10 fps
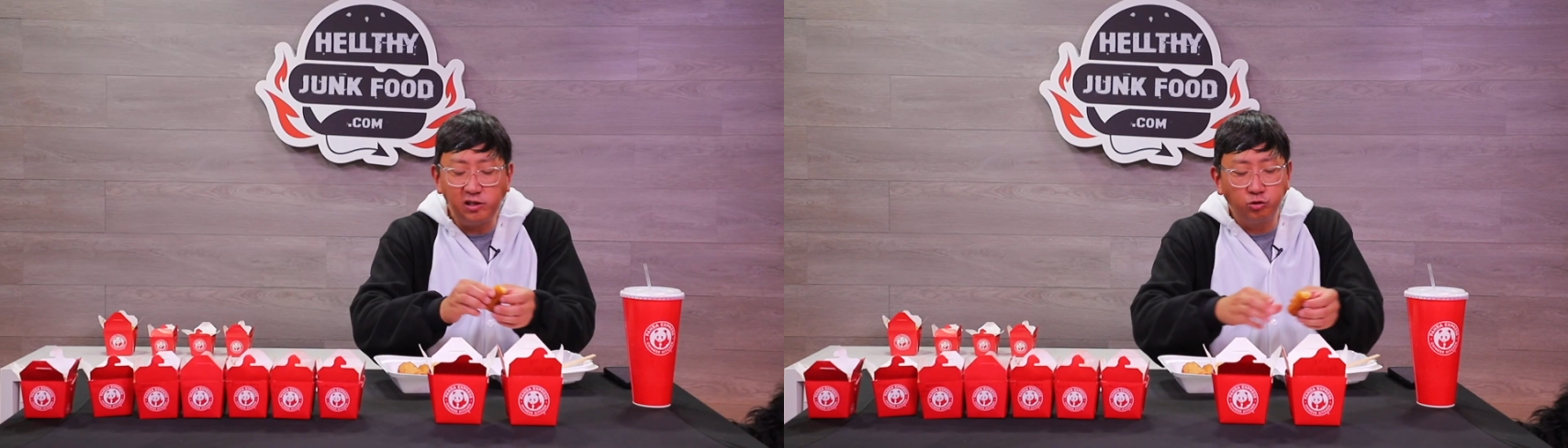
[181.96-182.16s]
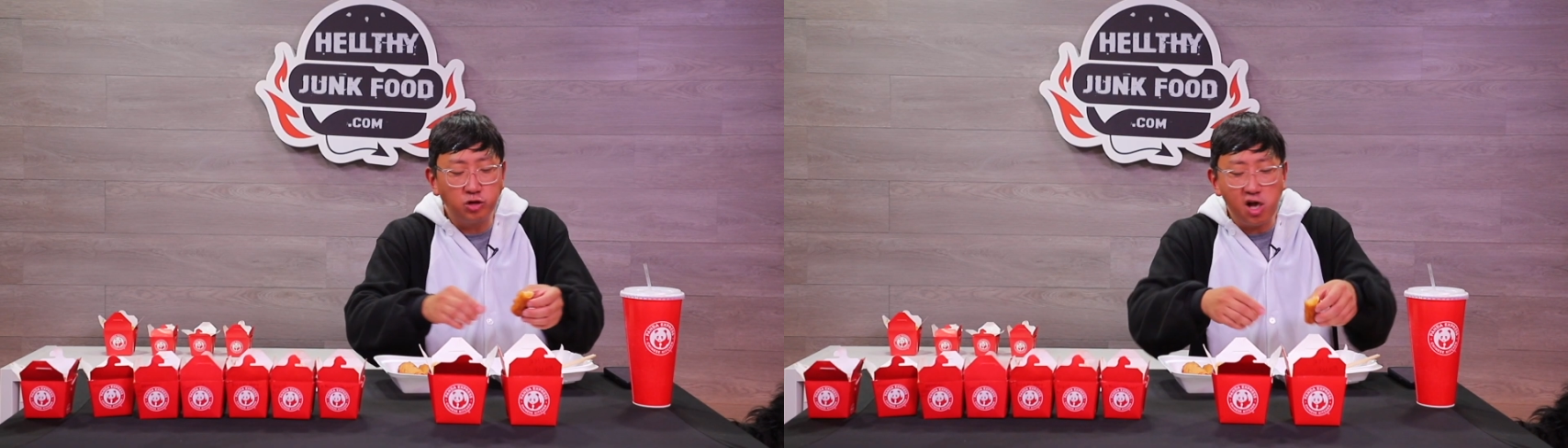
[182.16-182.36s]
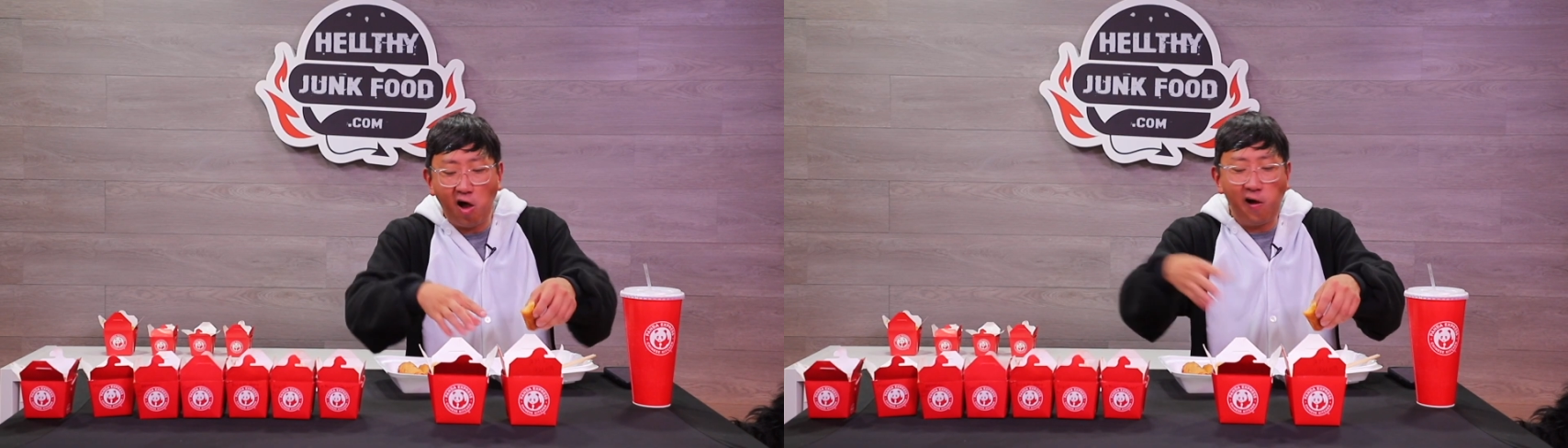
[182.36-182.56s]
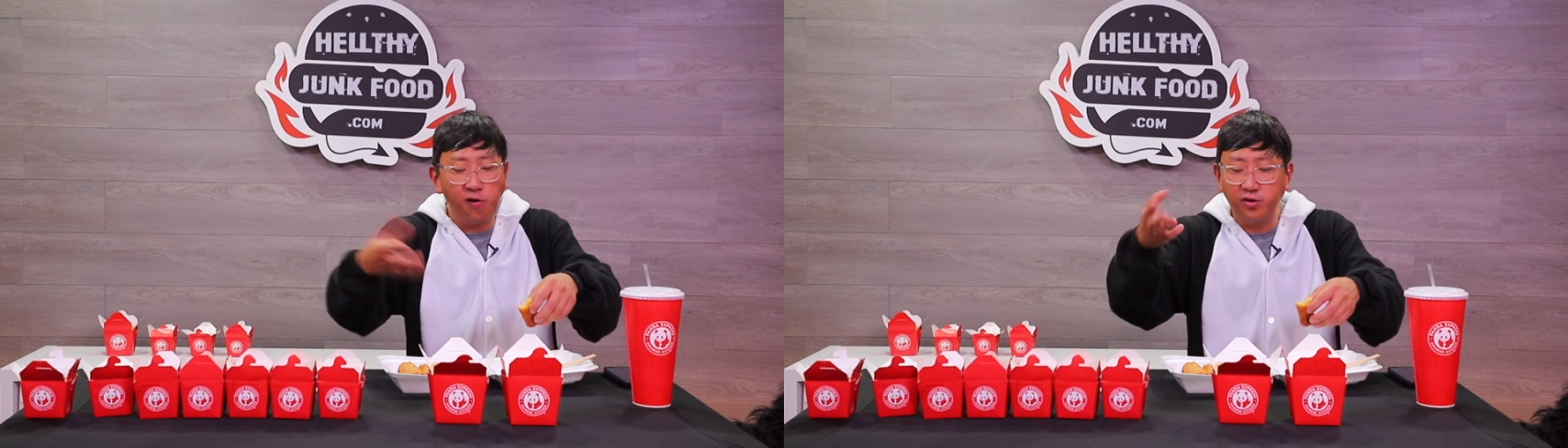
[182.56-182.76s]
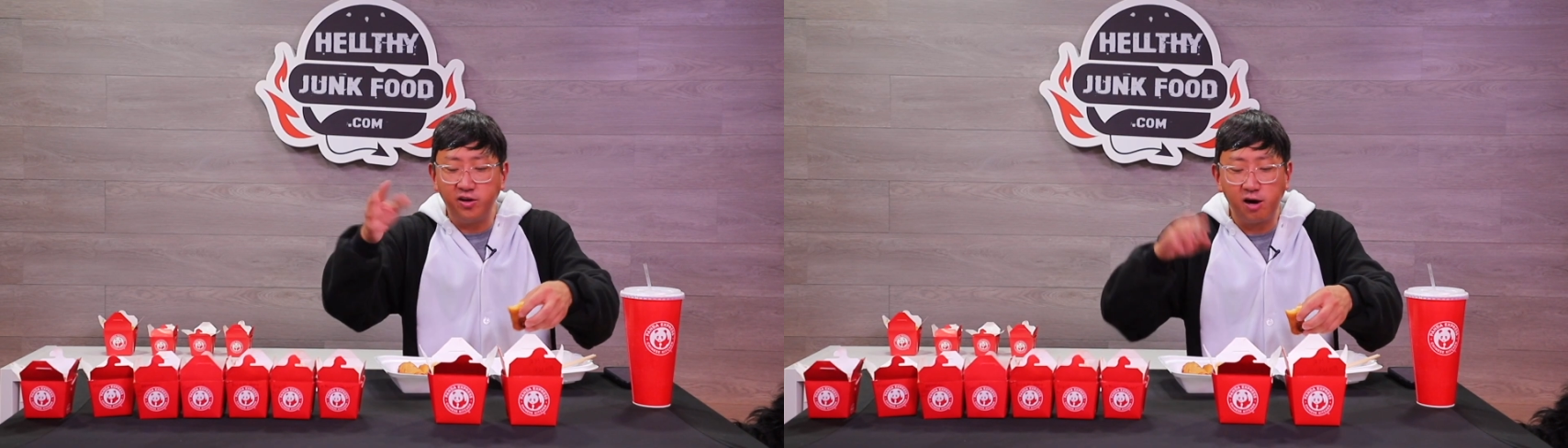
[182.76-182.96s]
It's like a
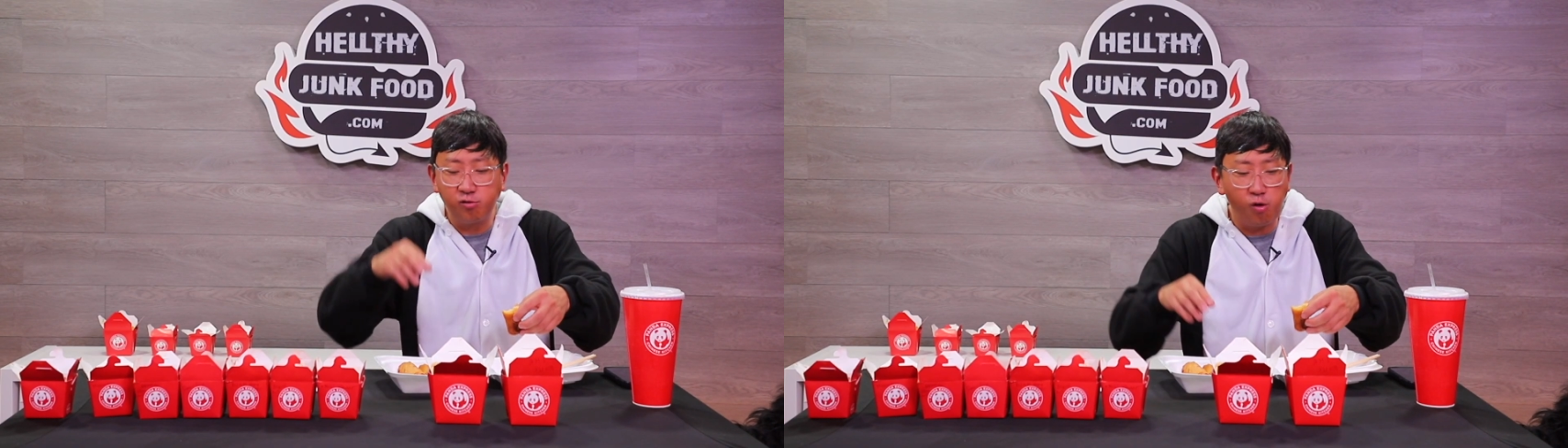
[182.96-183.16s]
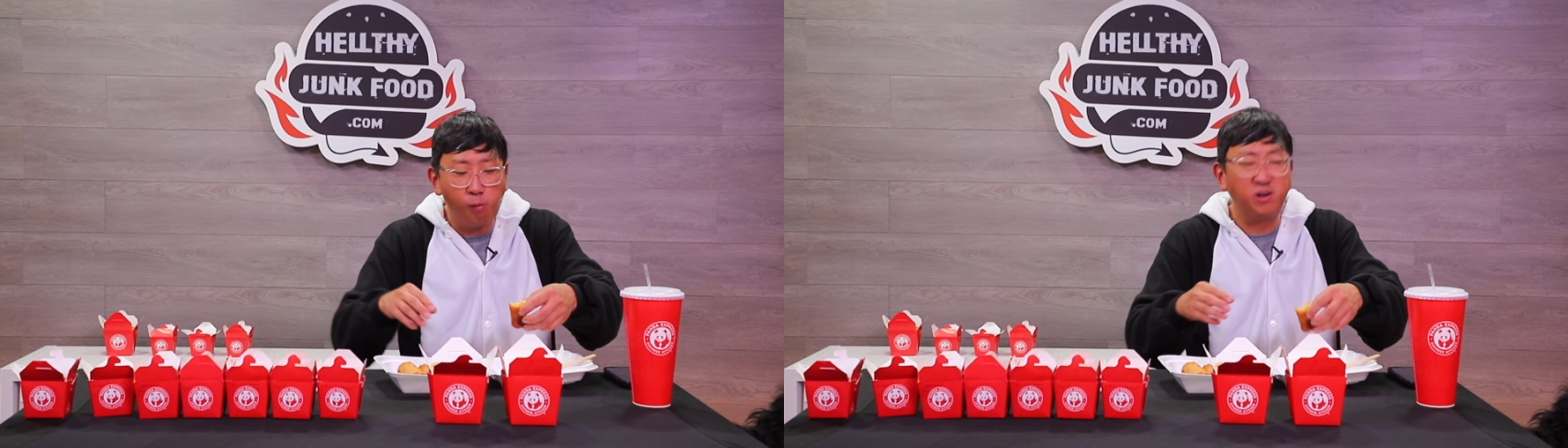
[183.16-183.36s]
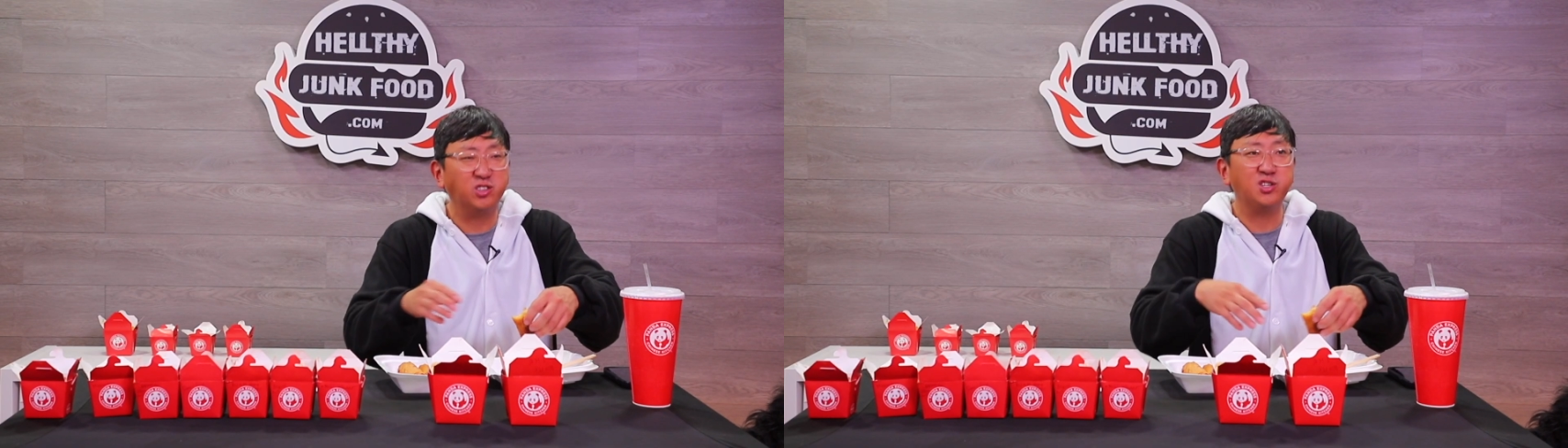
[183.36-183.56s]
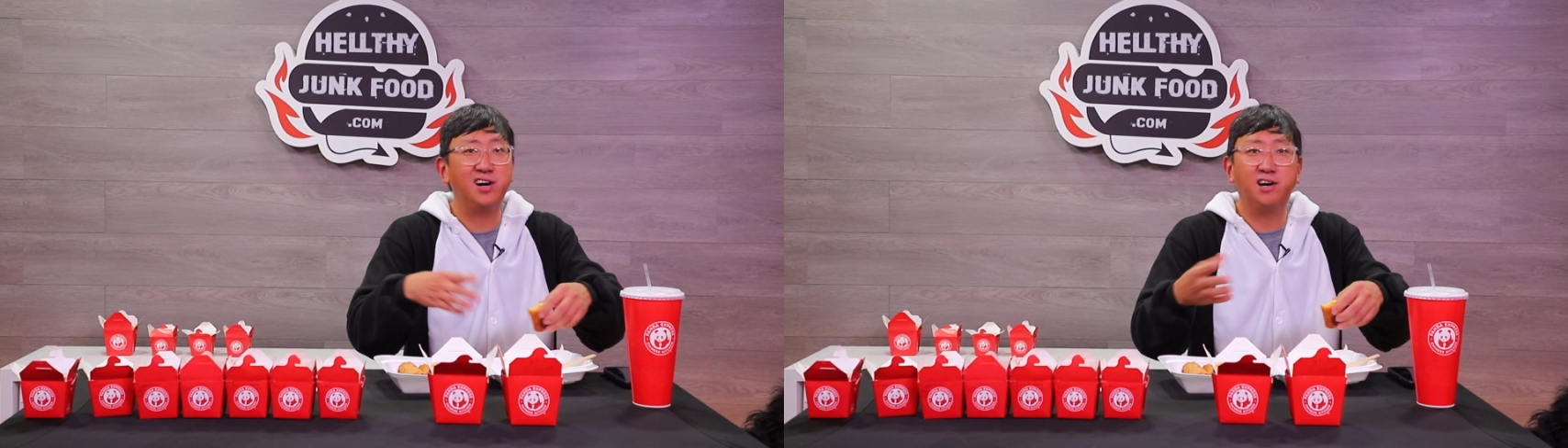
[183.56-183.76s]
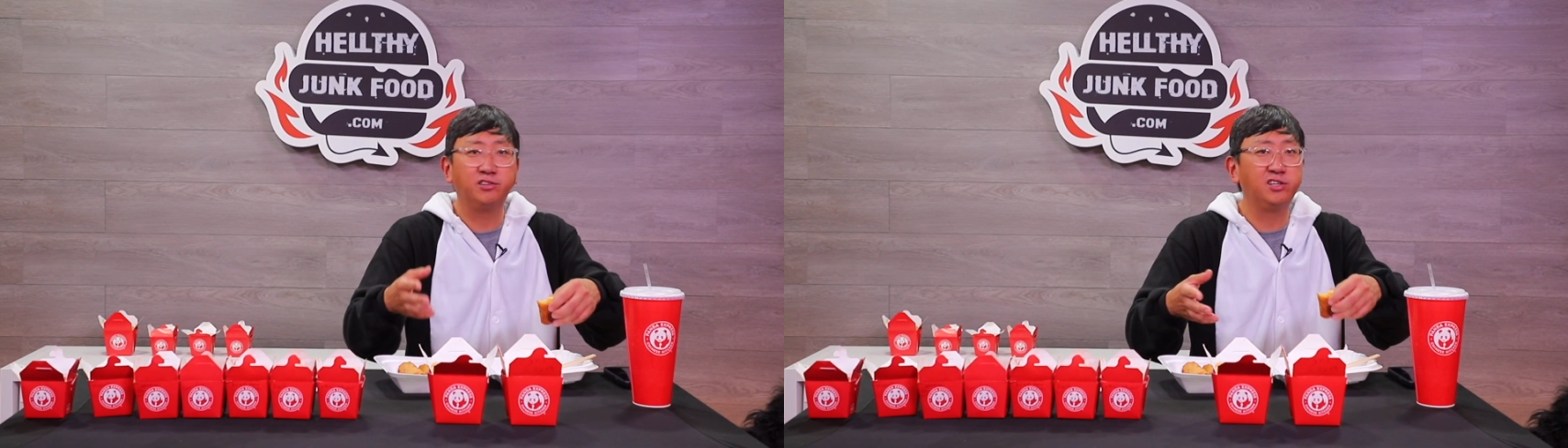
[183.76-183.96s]
healthy egg roll, but it's not
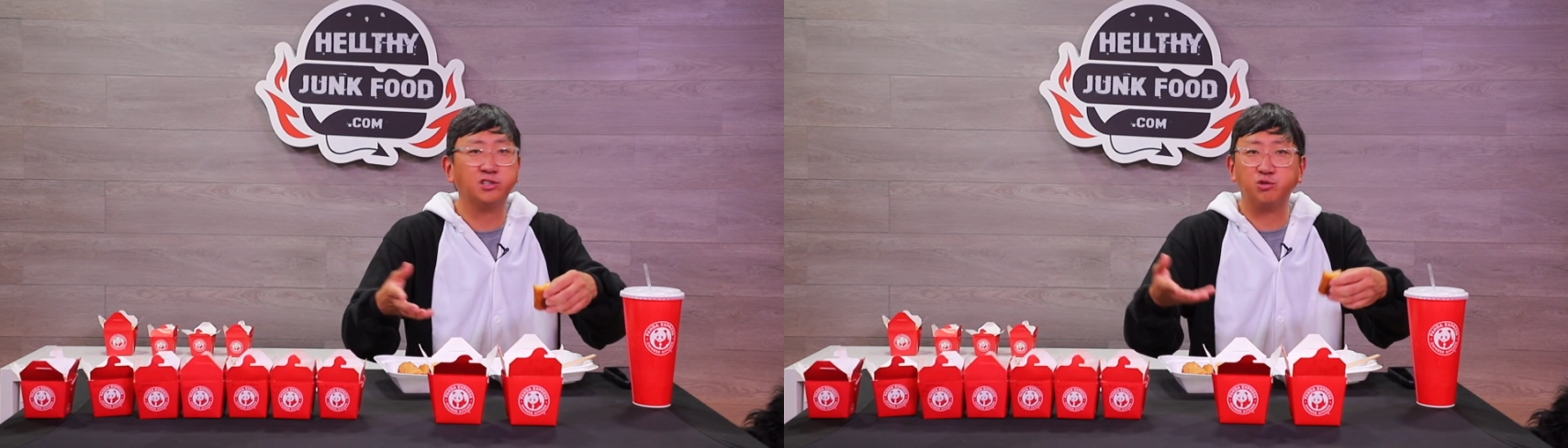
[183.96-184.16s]
healthy because